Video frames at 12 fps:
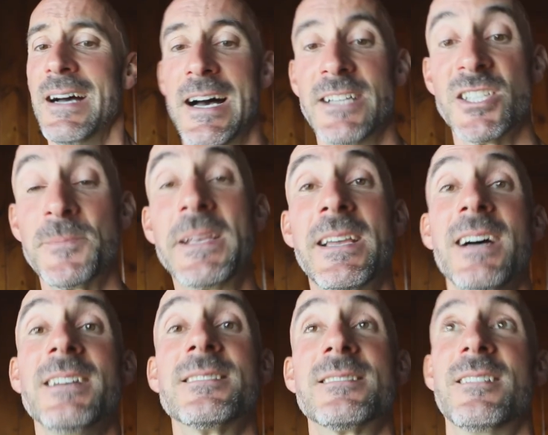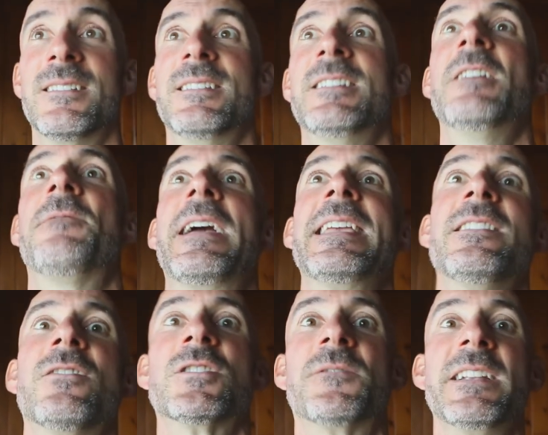Uh, just because if I eat
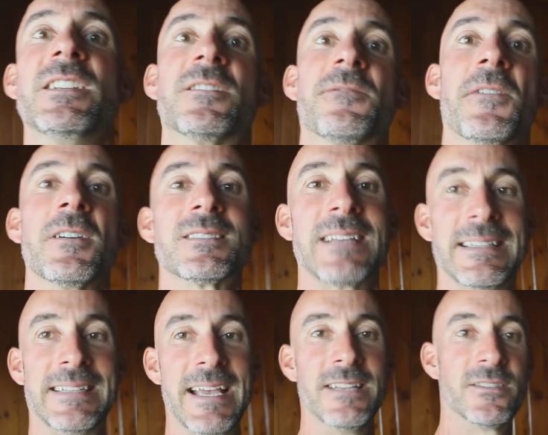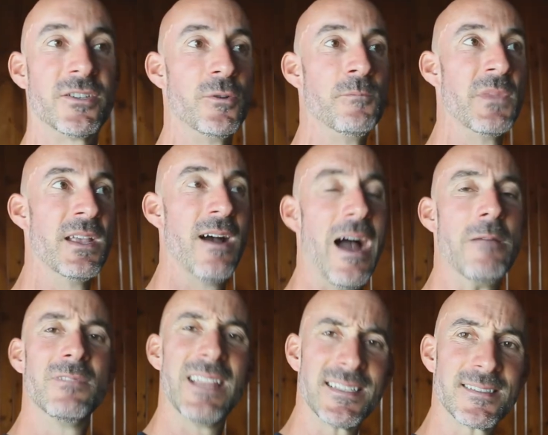those veggies first, I tend to,
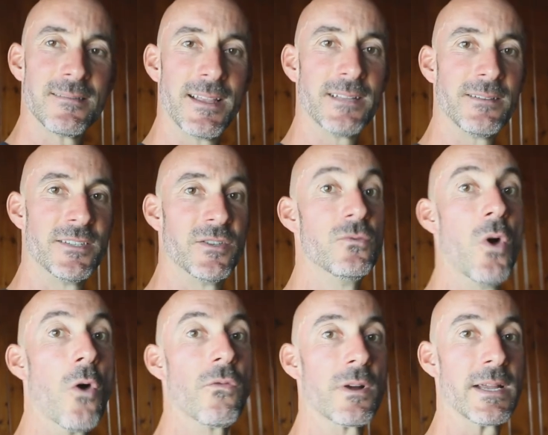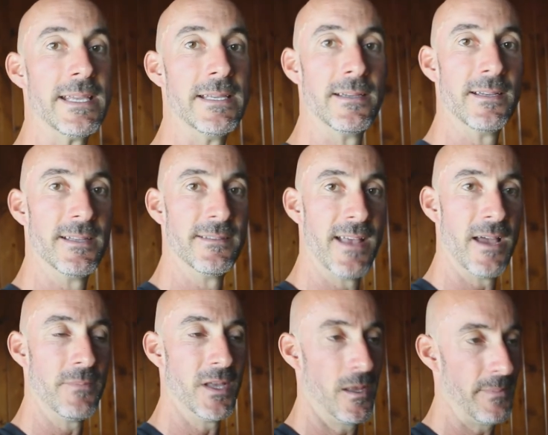I'm less likely to overeat in
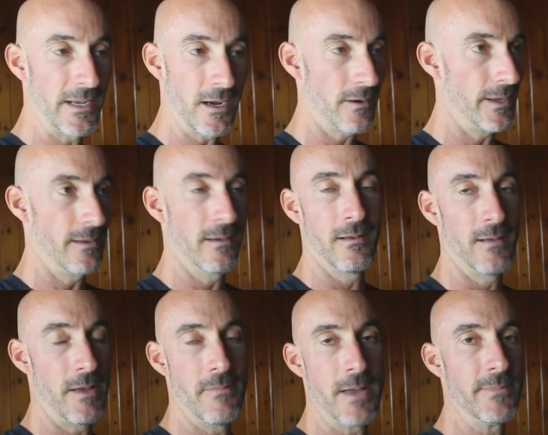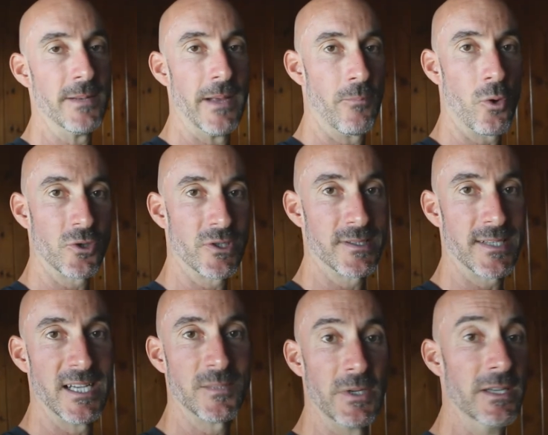that meal. I mean, I already, I made my portion
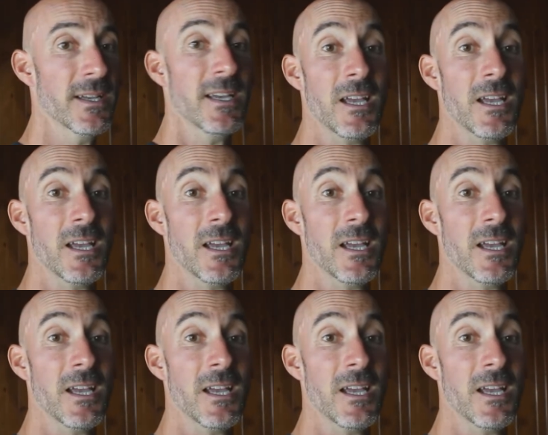size, but